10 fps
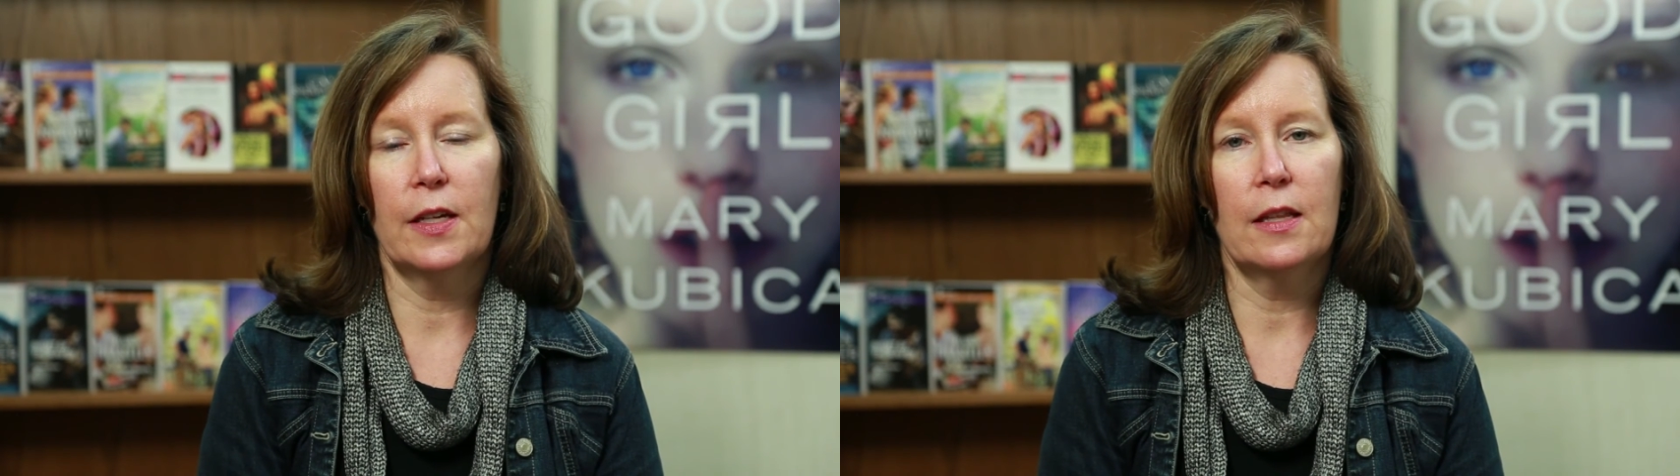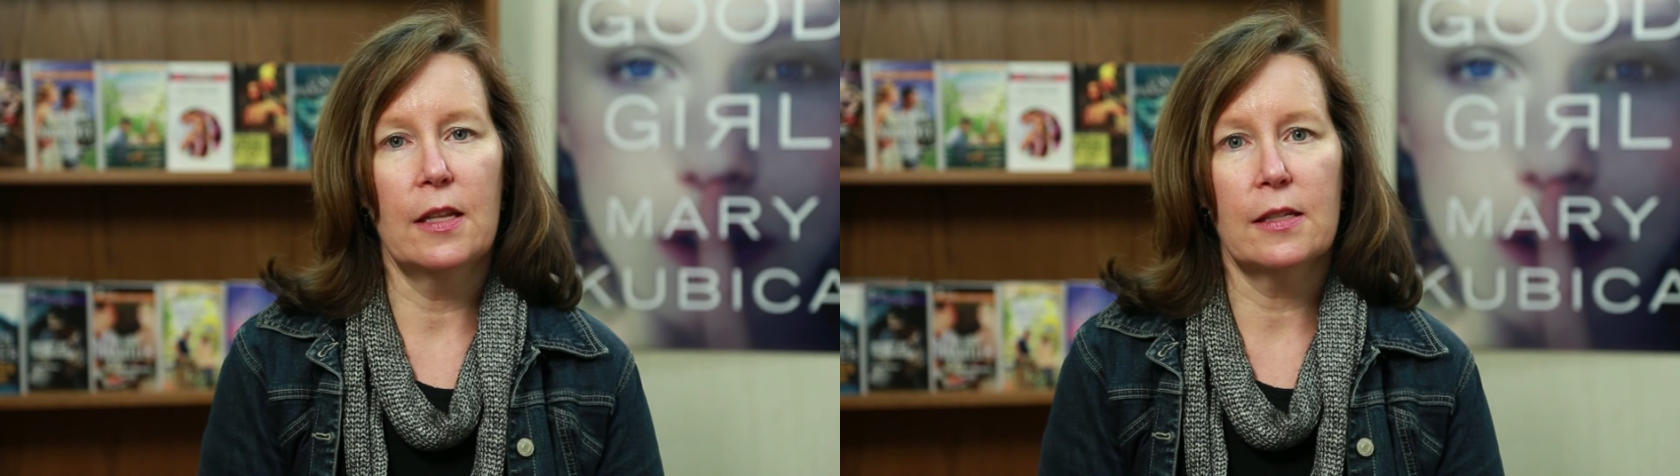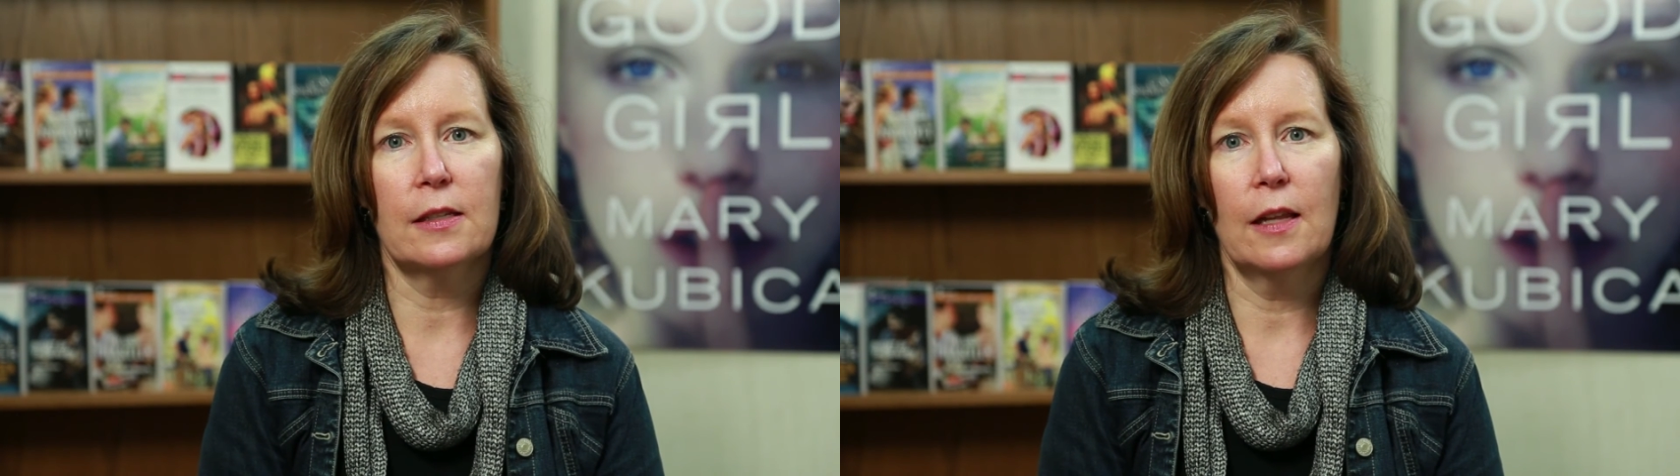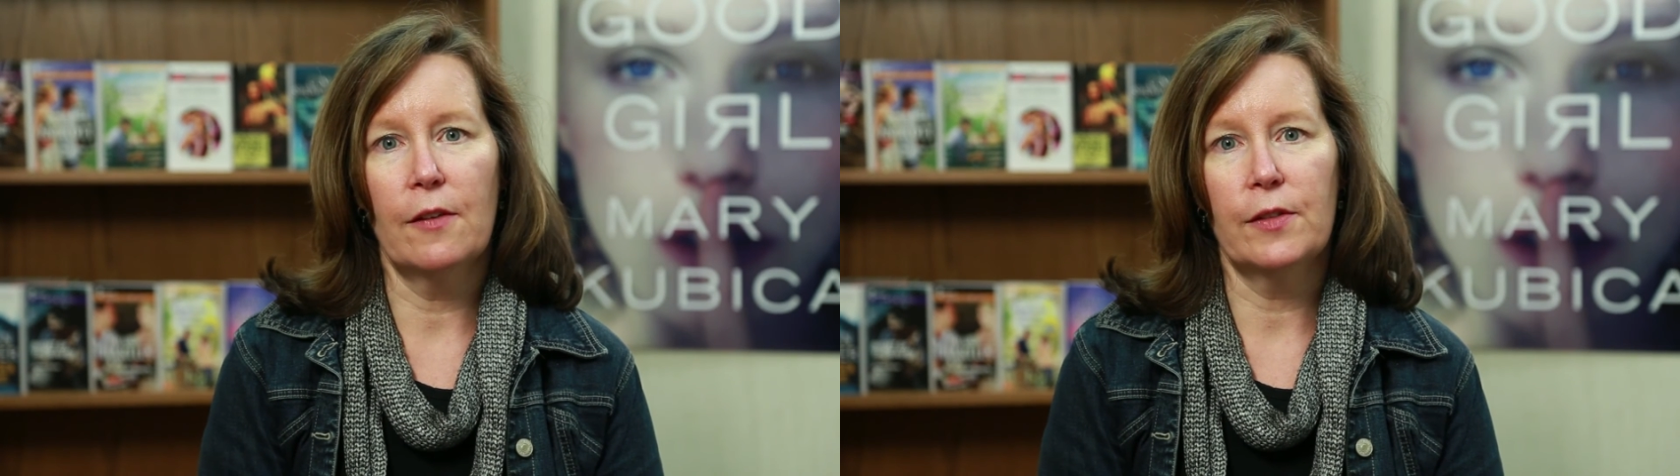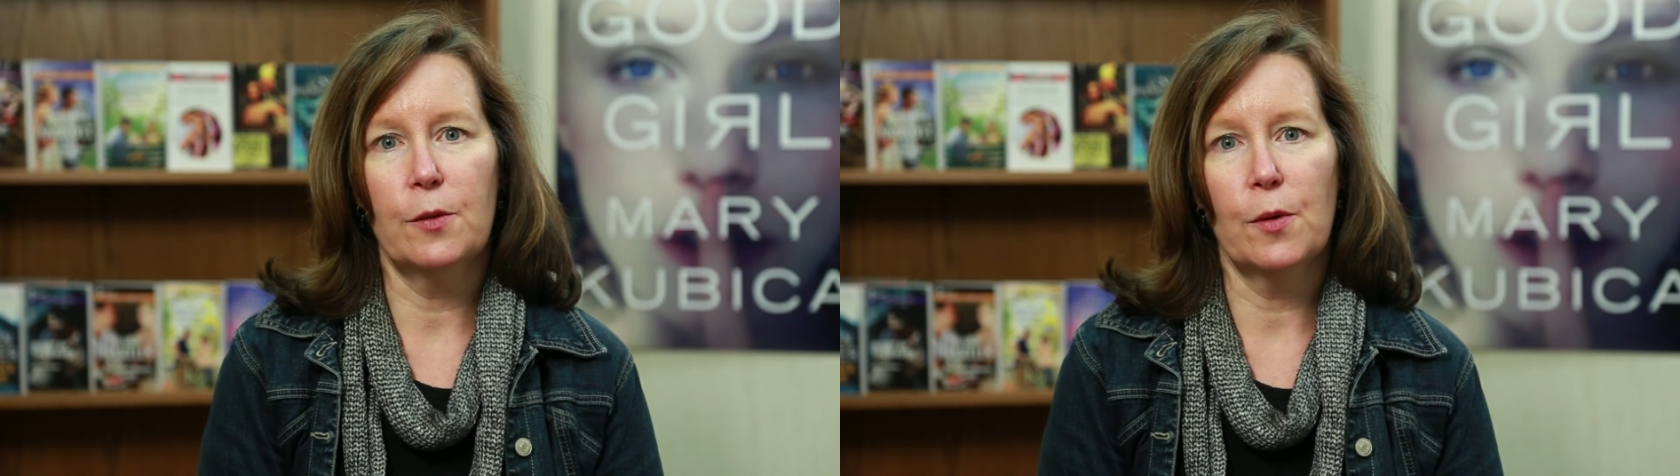in this
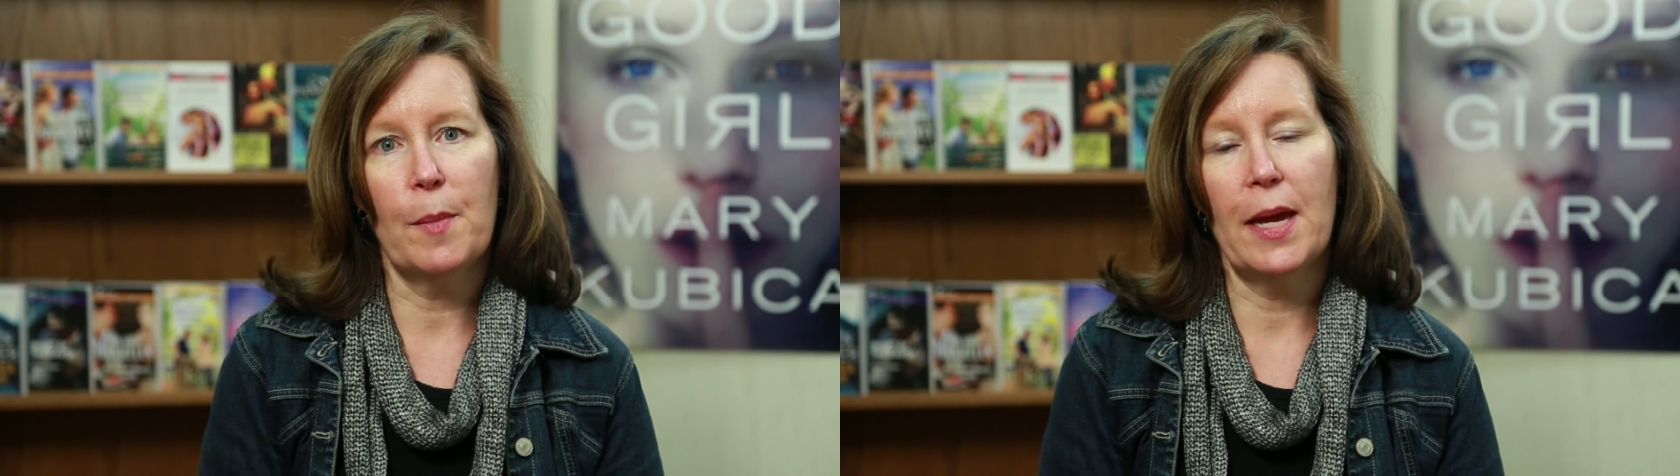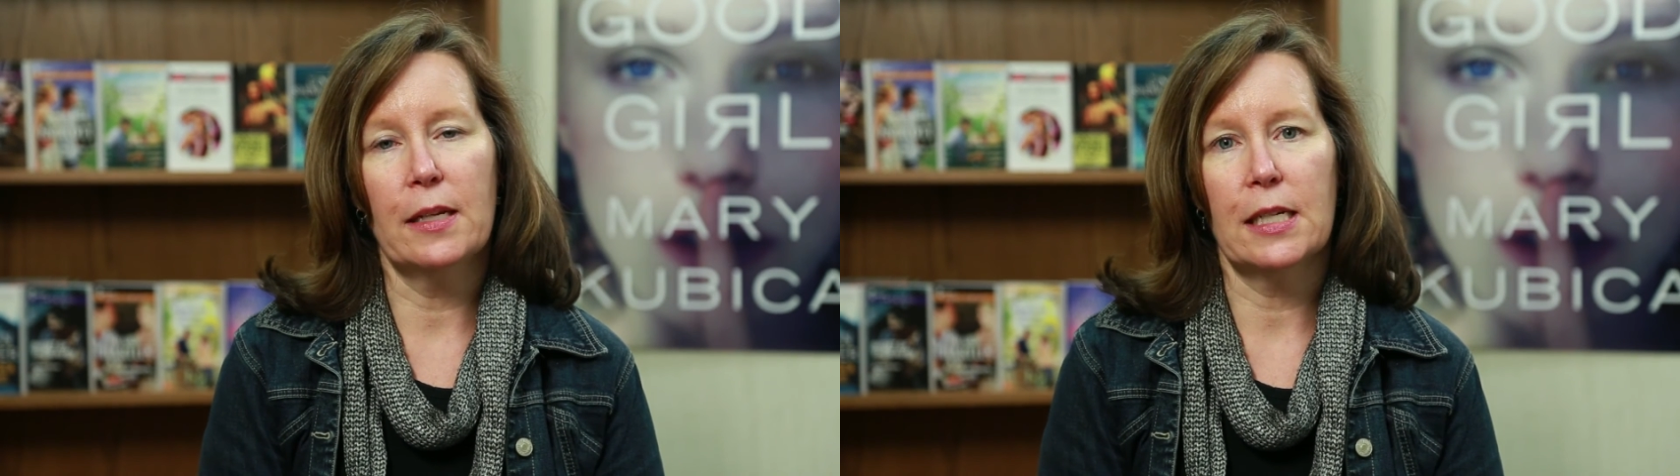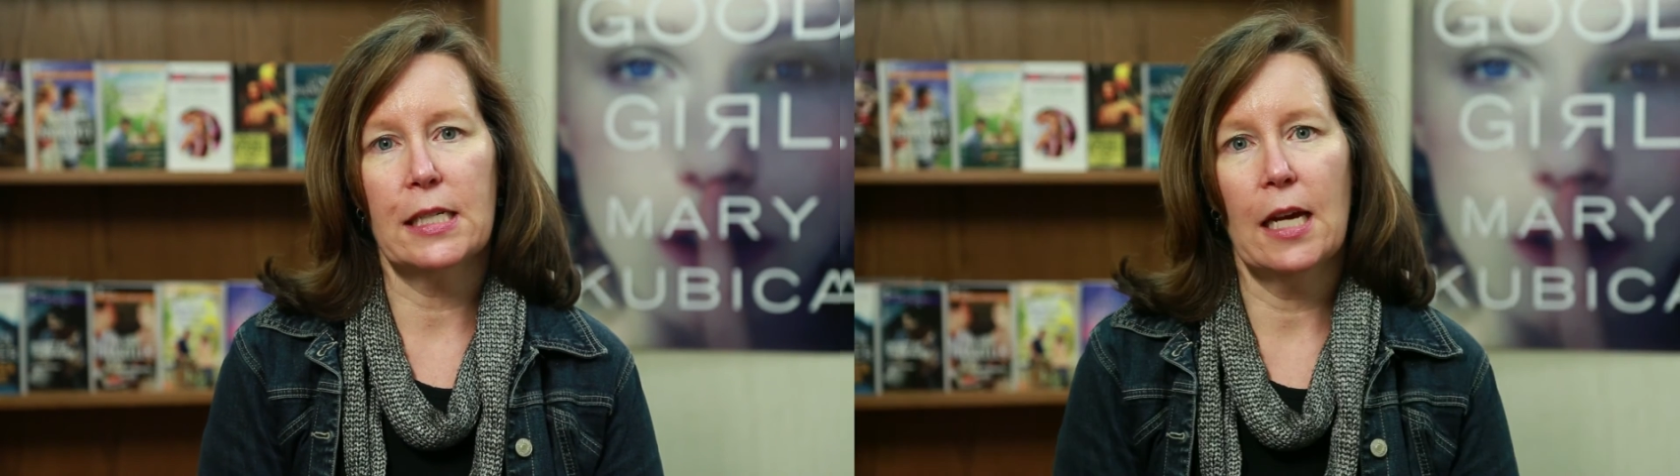lovely romantic